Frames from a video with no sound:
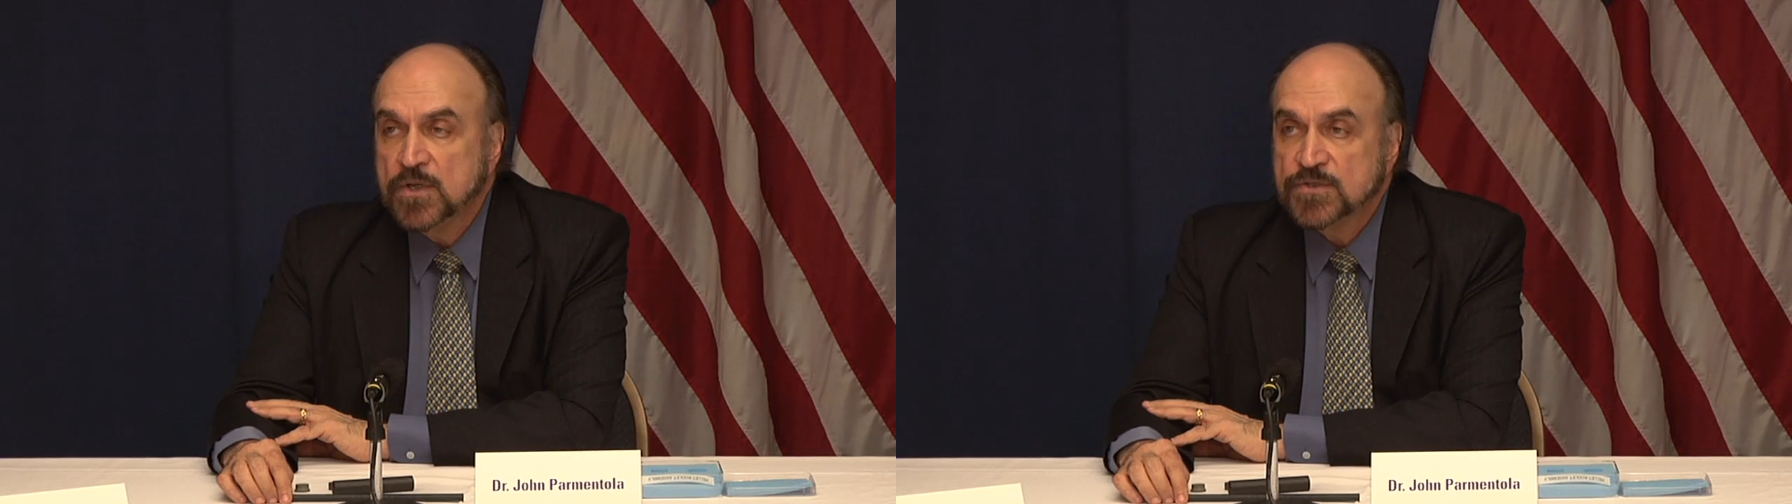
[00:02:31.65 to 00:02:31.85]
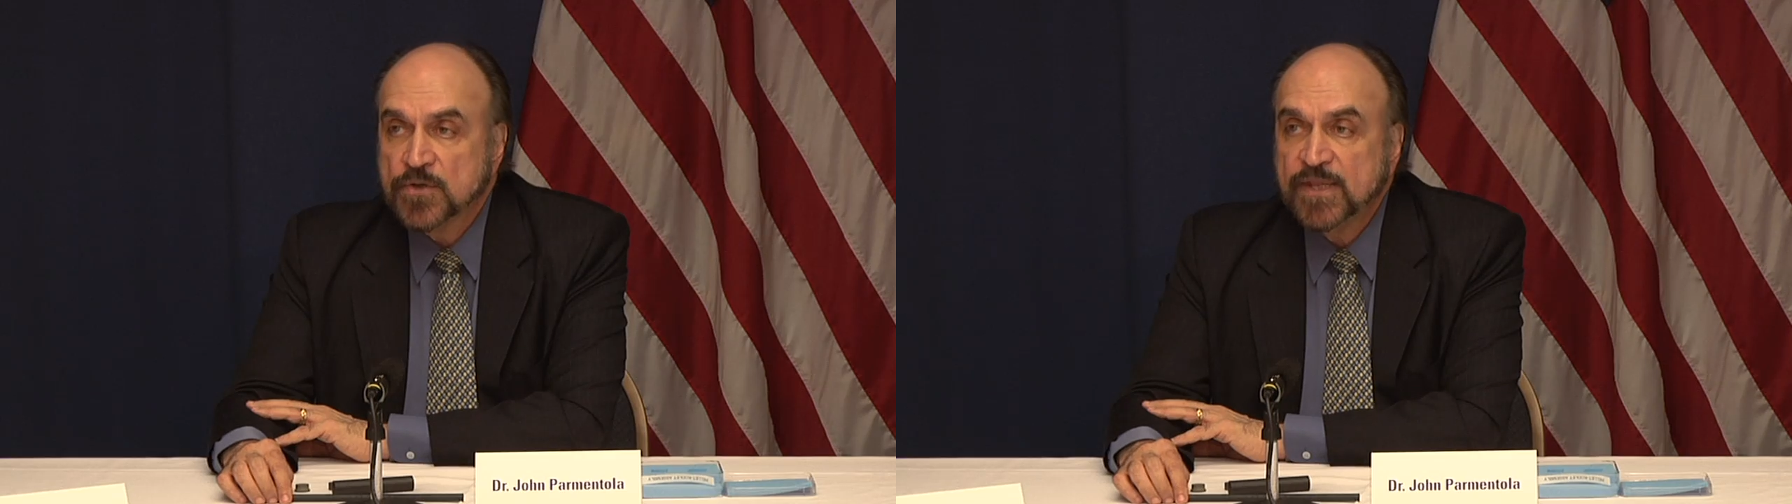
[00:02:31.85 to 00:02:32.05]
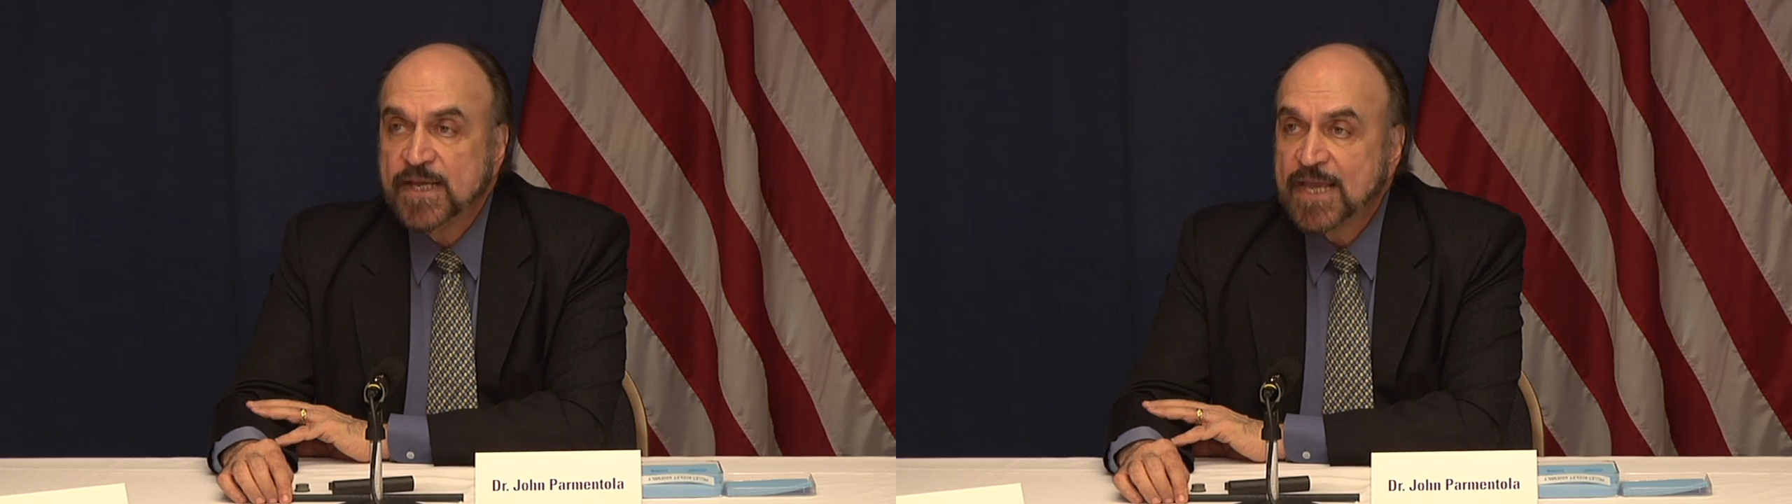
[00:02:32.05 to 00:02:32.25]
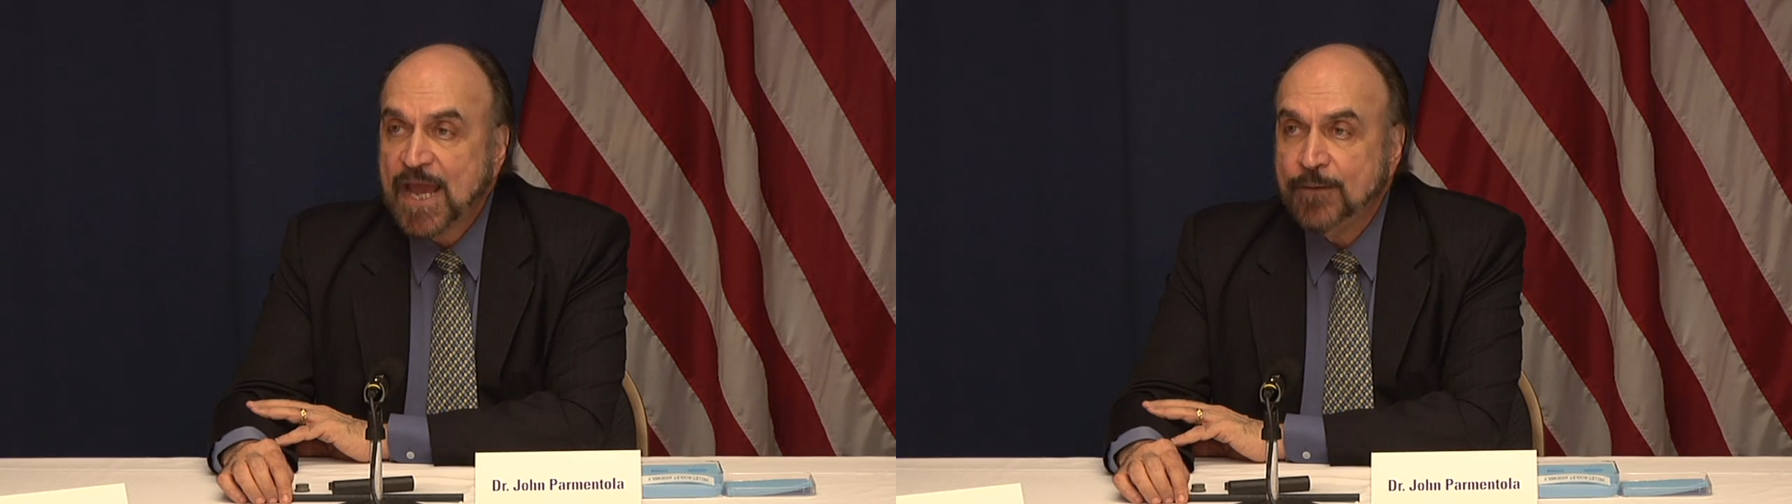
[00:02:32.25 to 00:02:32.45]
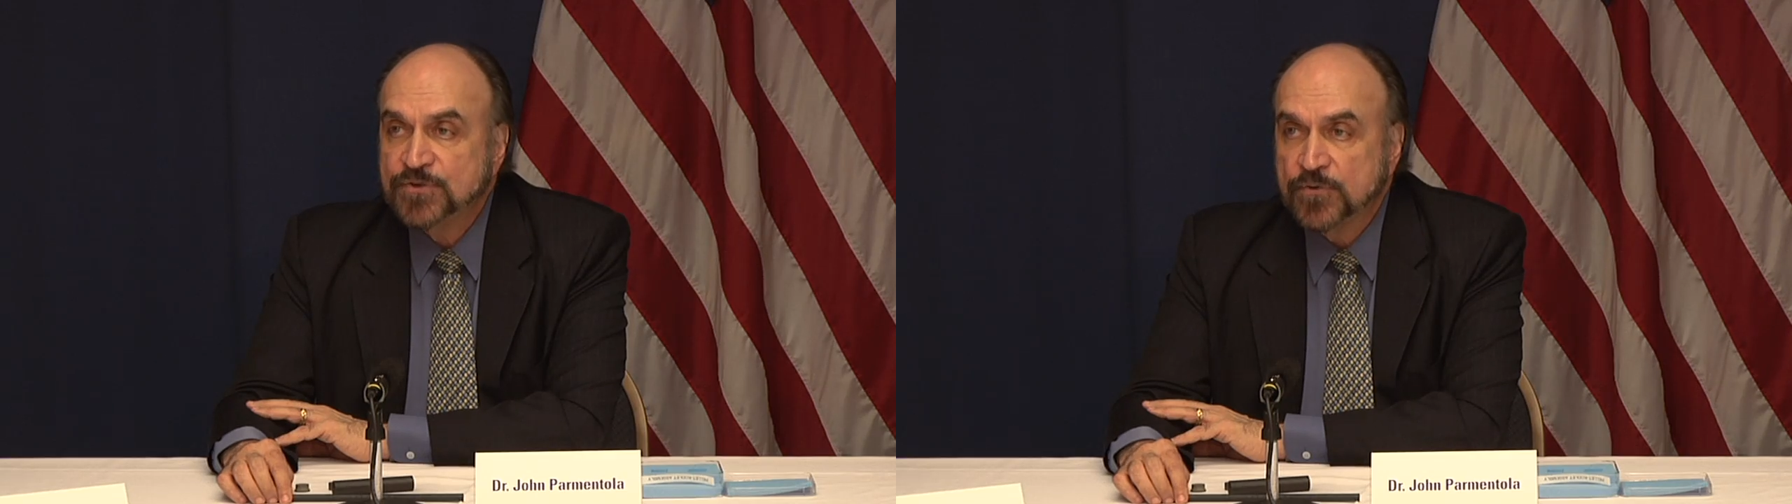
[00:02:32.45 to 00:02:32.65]
So they're
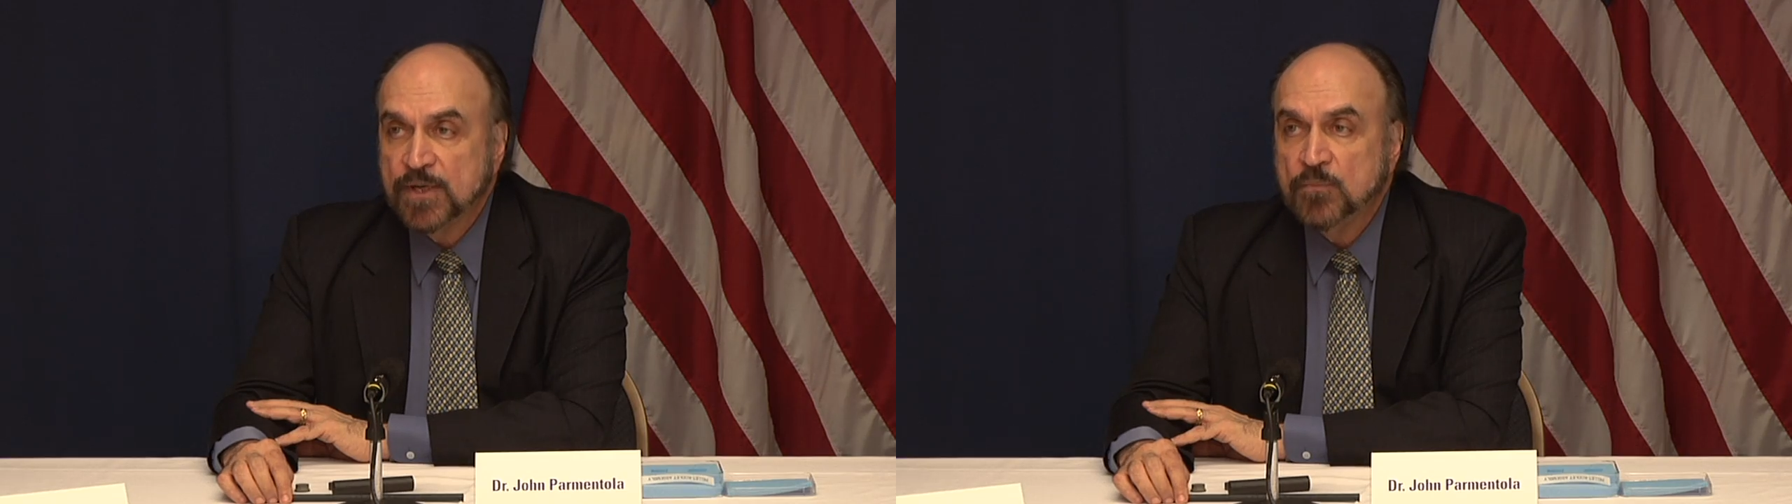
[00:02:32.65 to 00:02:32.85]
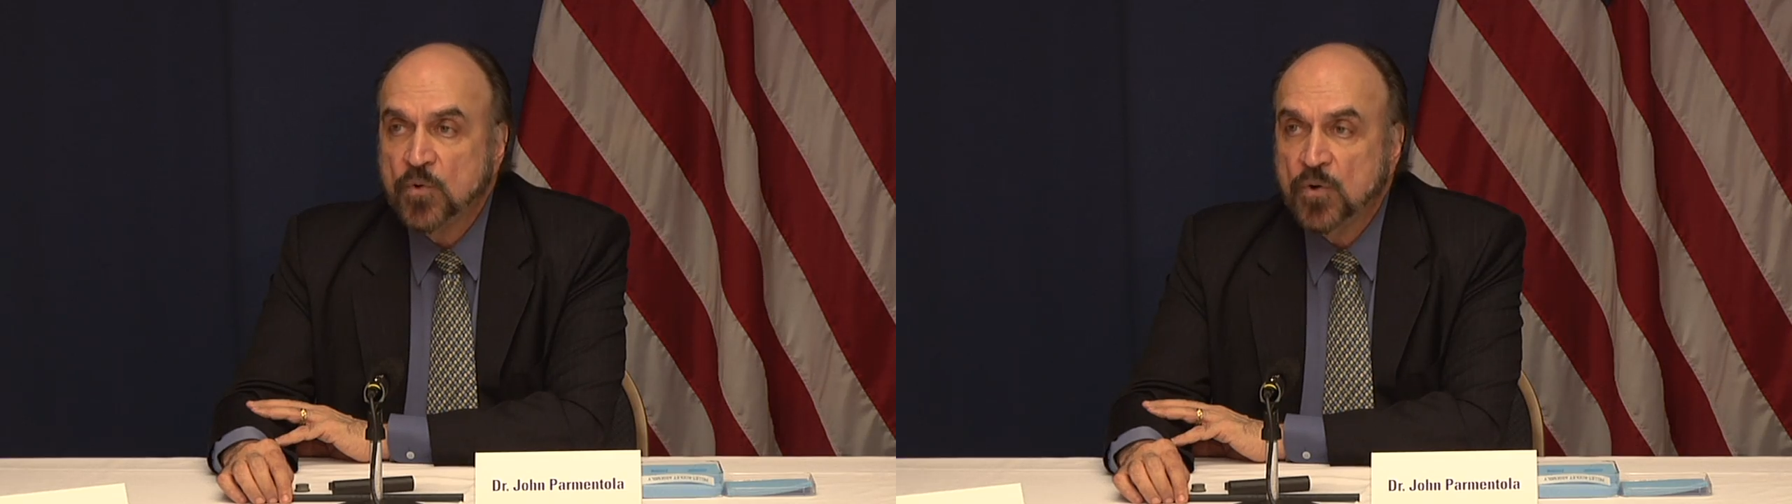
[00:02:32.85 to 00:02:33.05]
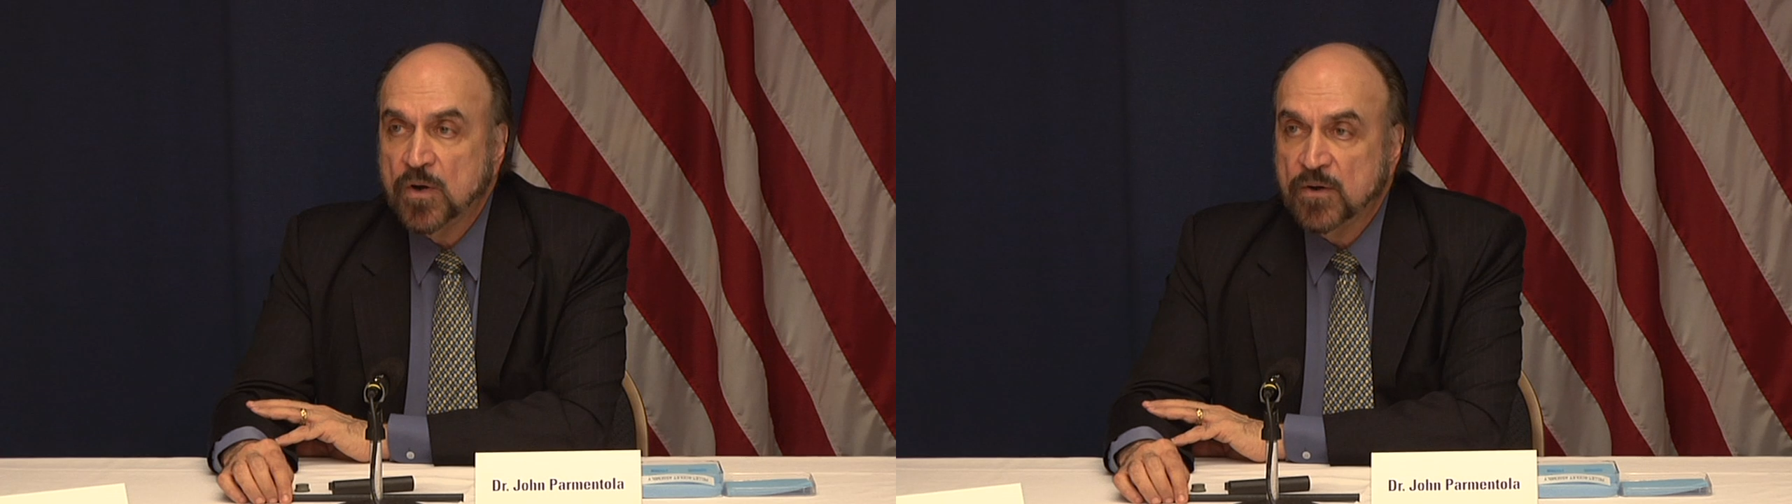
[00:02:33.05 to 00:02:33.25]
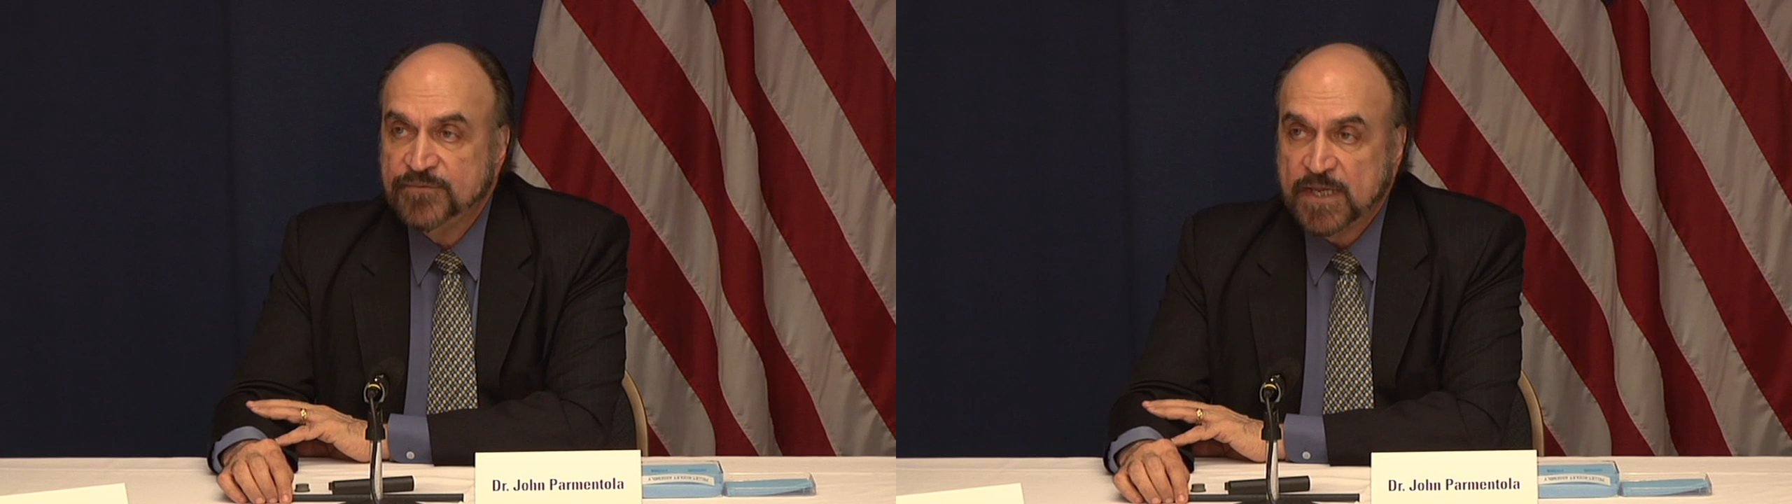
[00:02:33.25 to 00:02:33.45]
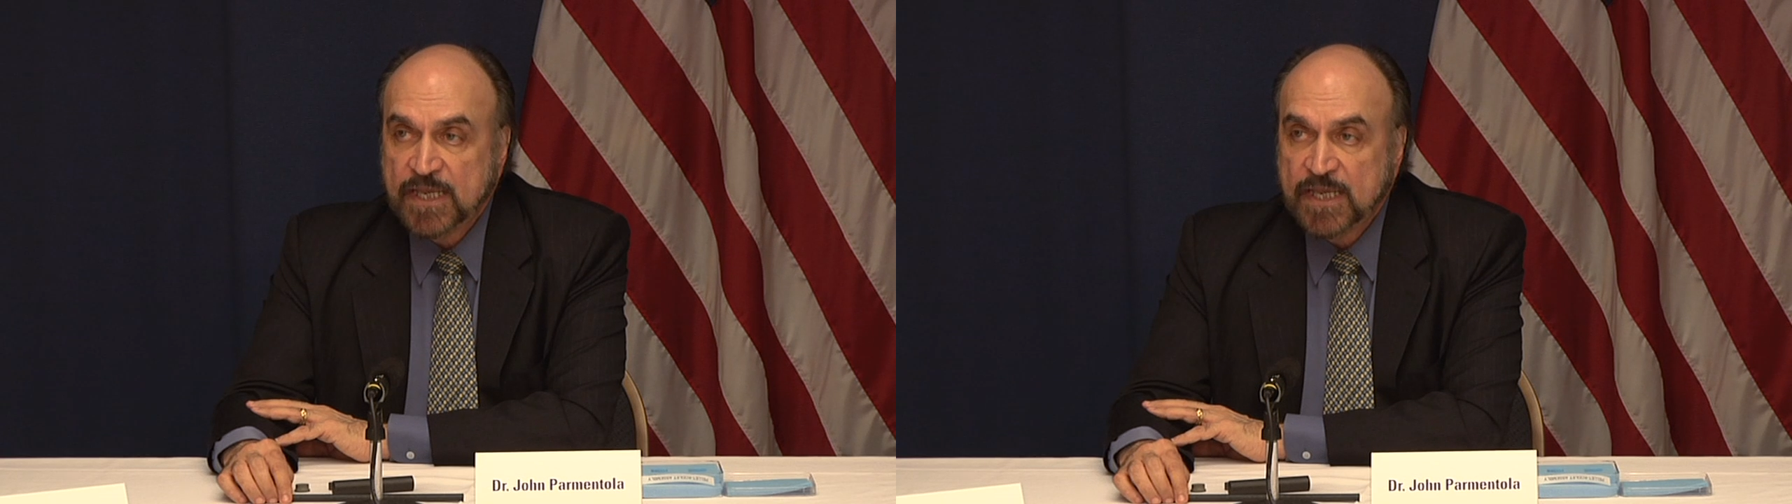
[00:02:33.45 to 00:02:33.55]
capturing more of the